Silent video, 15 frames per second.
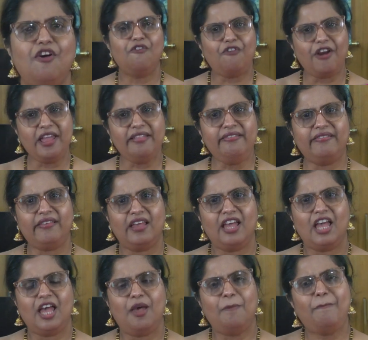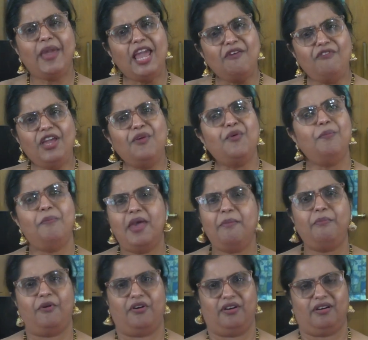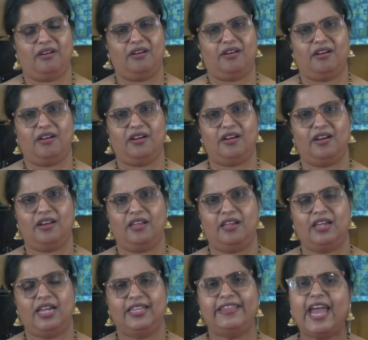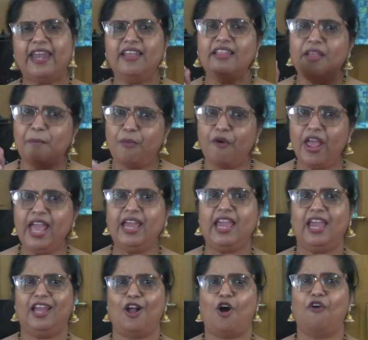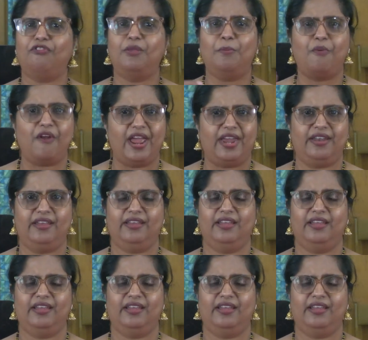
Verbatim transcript: Friends, may we remember that in the breaking of the bread,